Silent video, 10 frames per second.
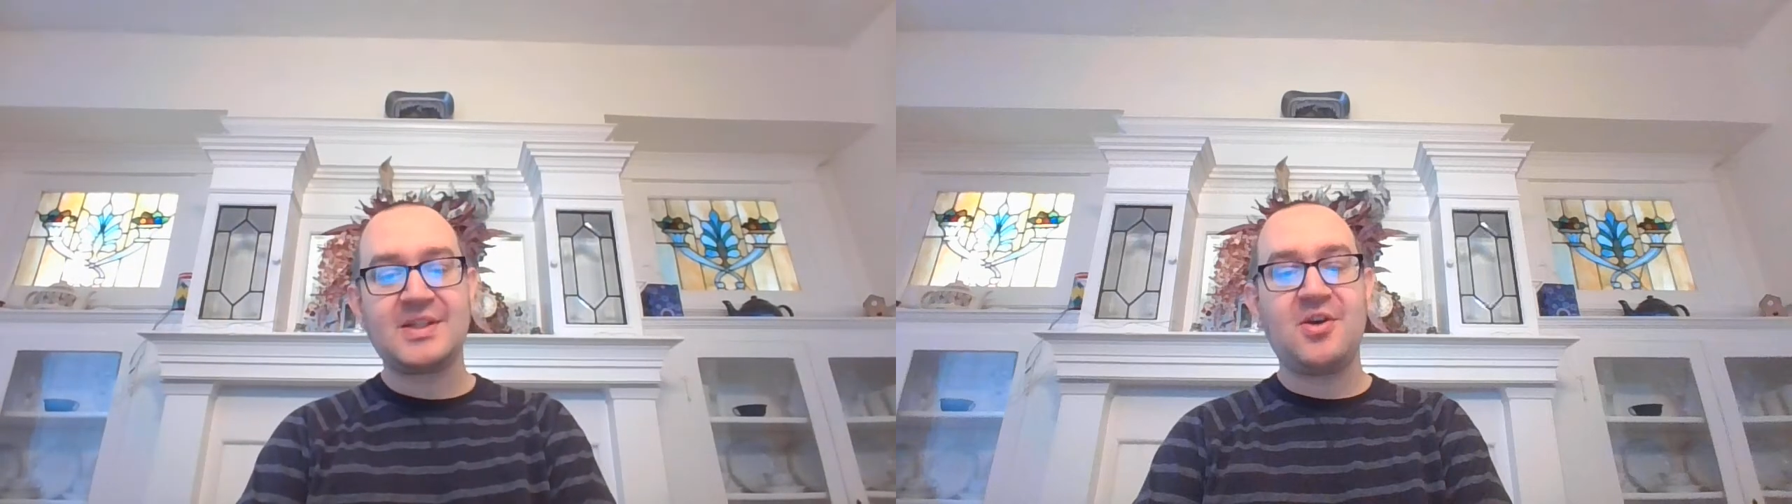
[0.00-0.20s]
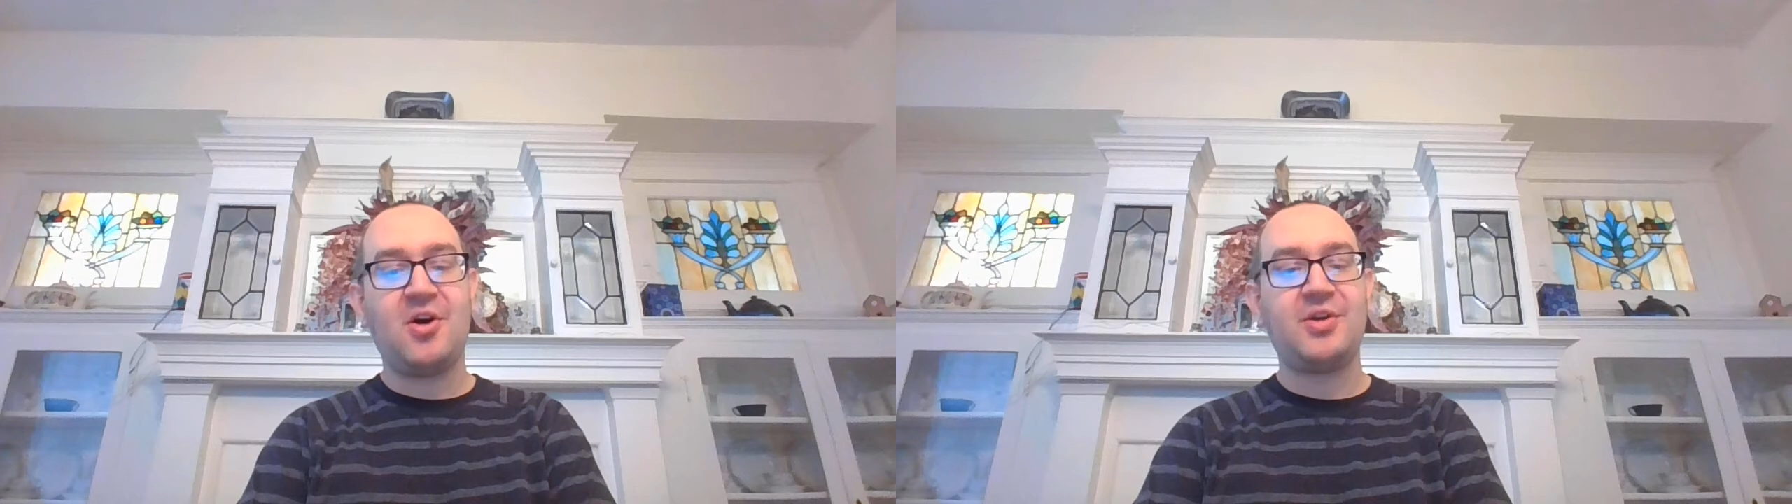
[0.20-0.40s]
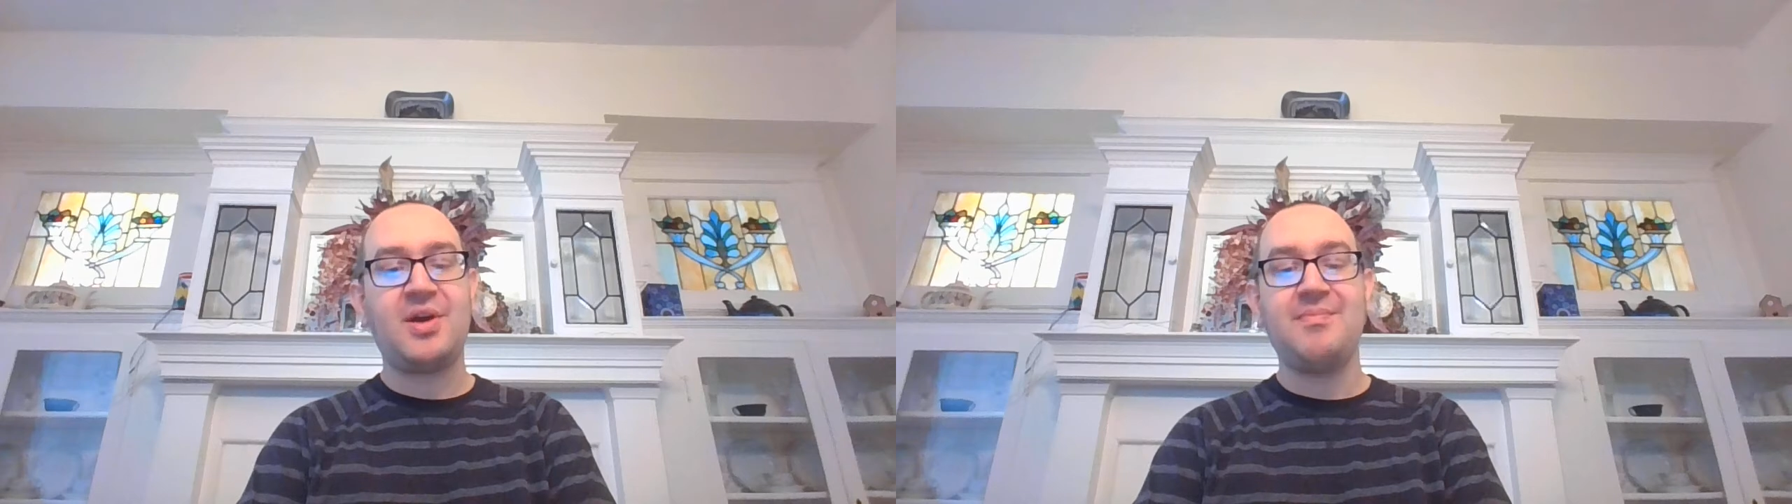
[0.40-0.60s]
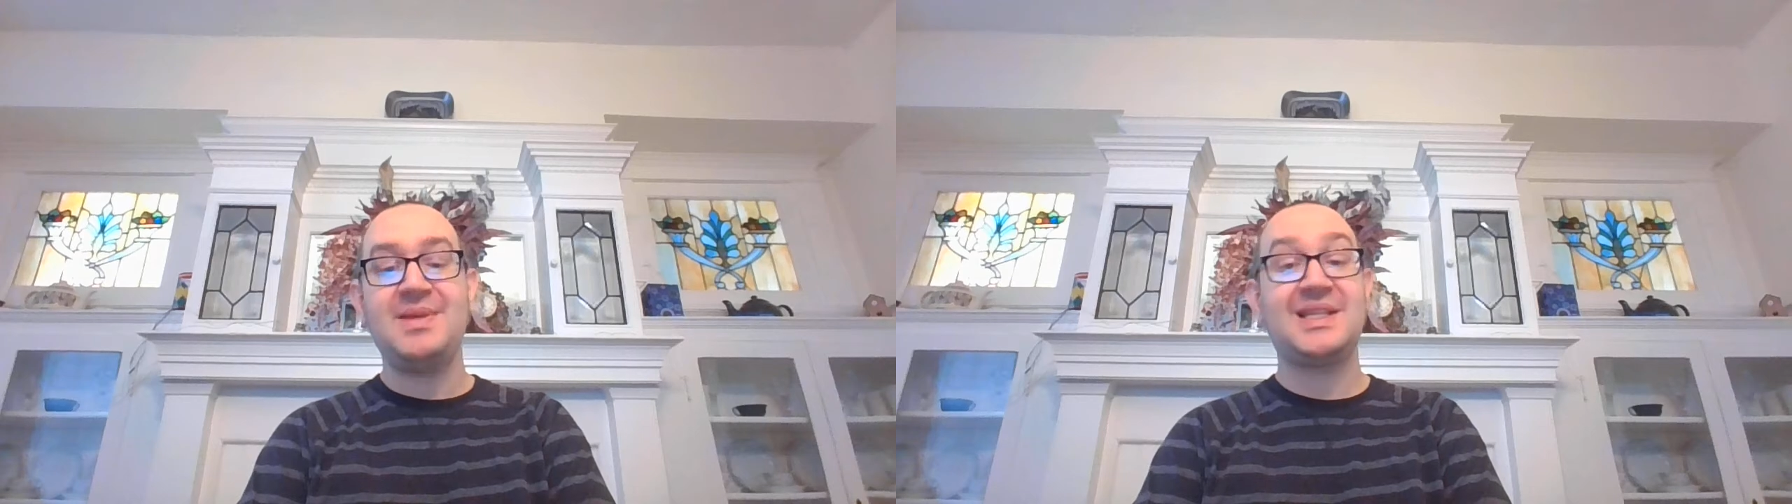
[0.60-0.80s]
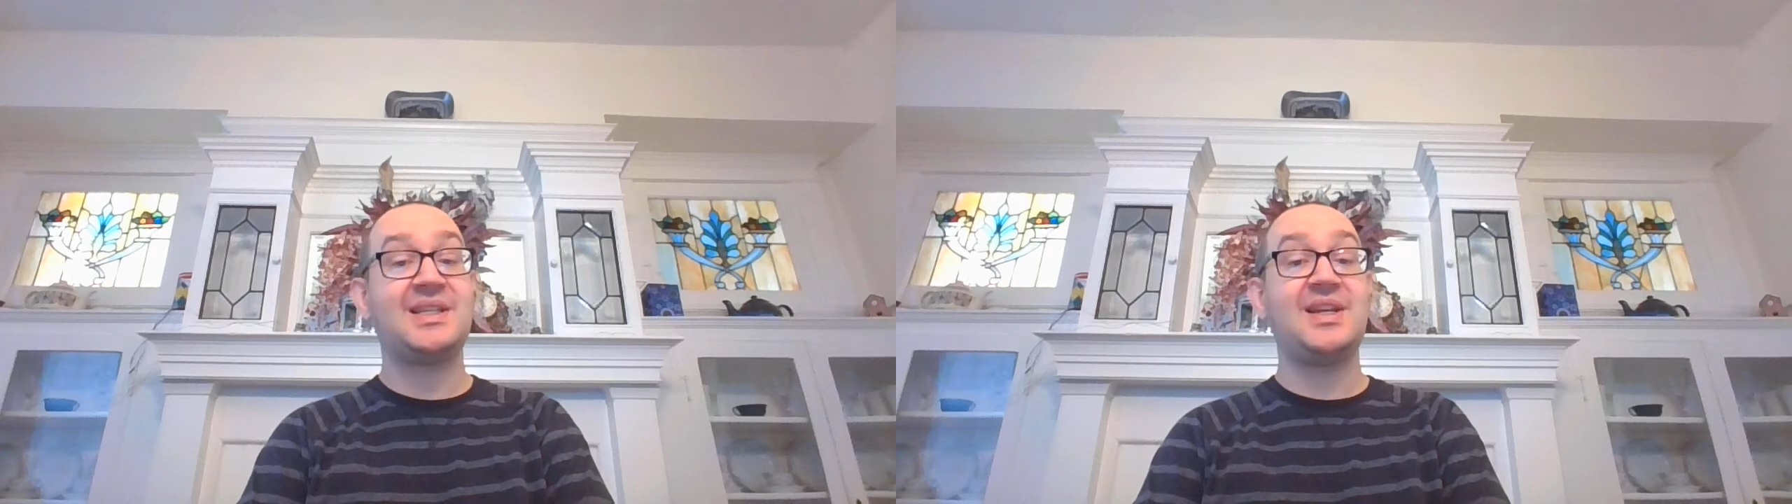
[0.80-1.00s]
It's called
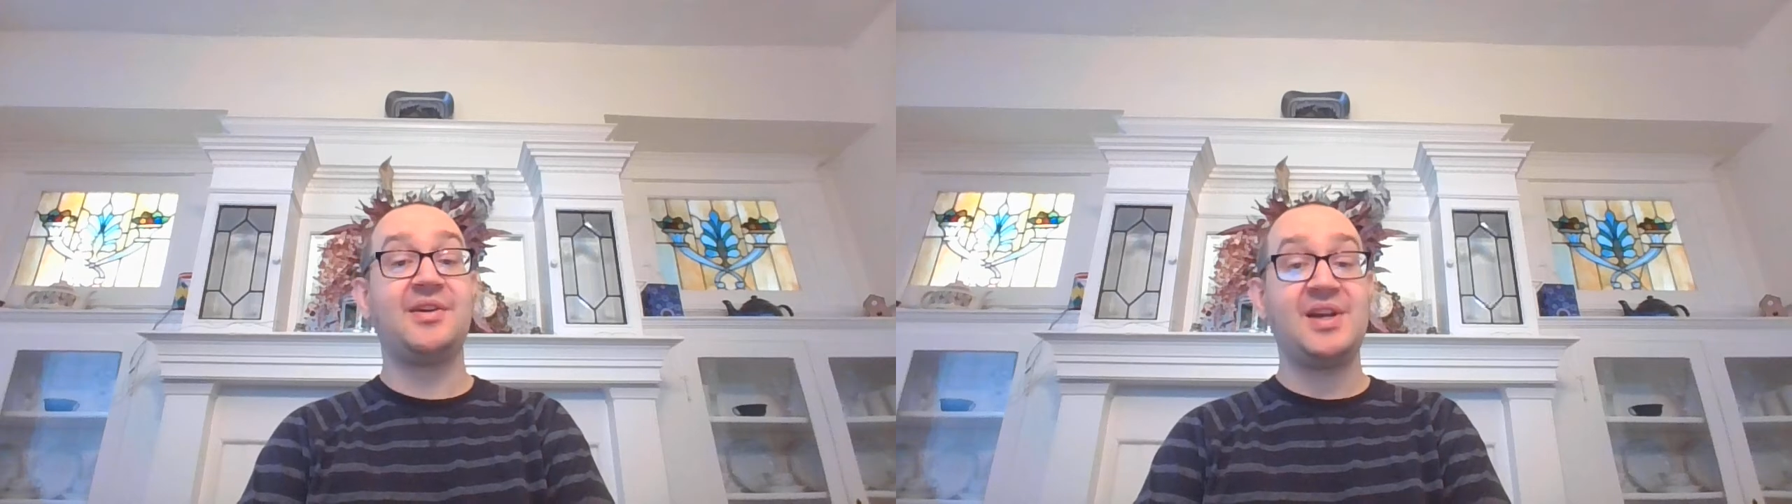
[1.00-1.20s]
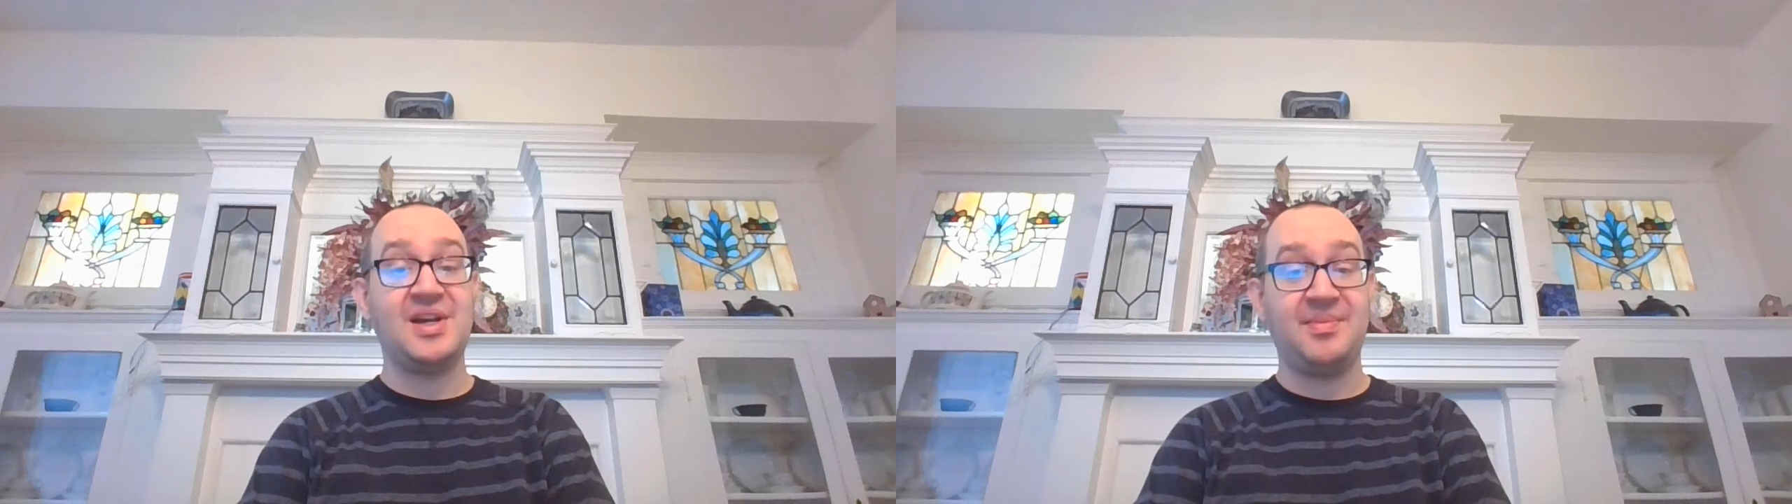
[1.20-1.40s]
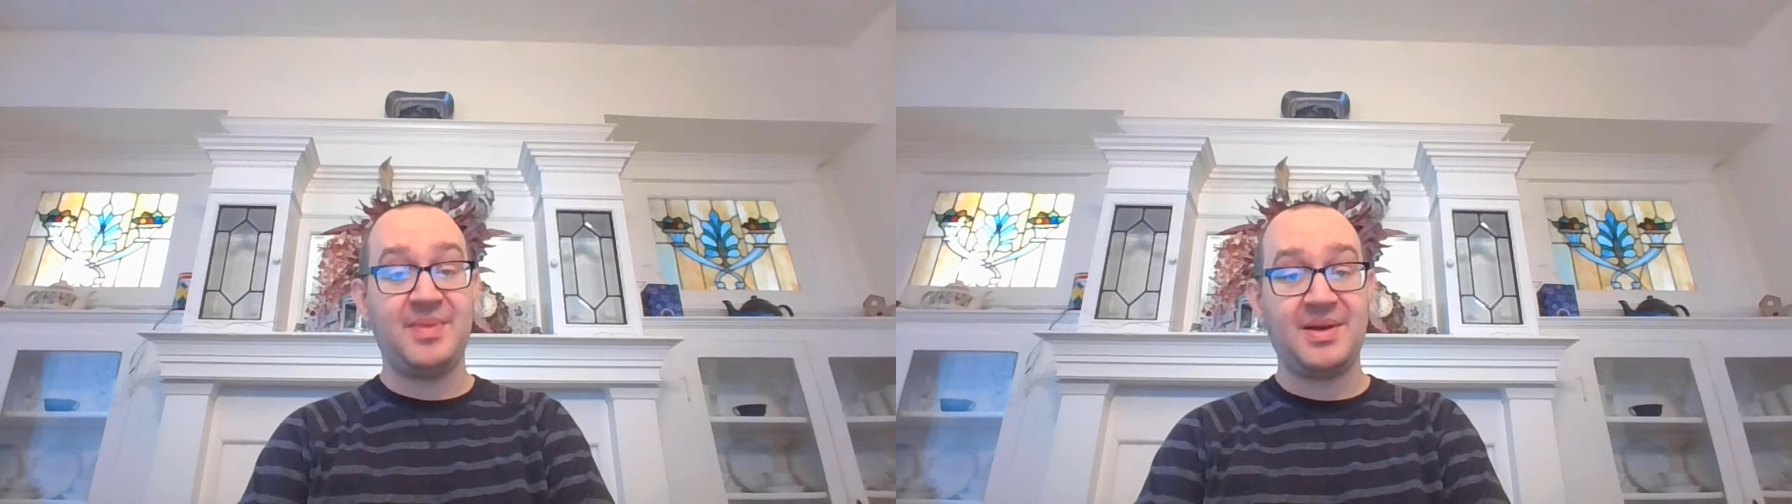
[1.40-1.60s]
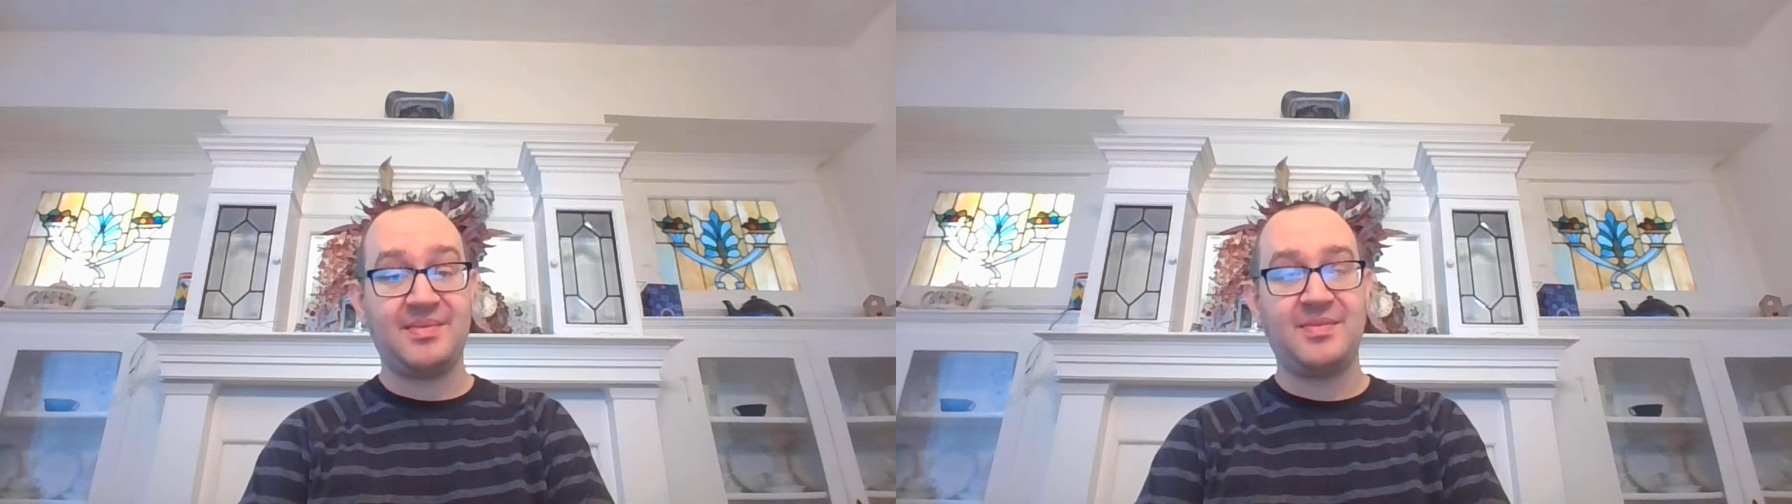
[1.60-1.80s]
Mysterium.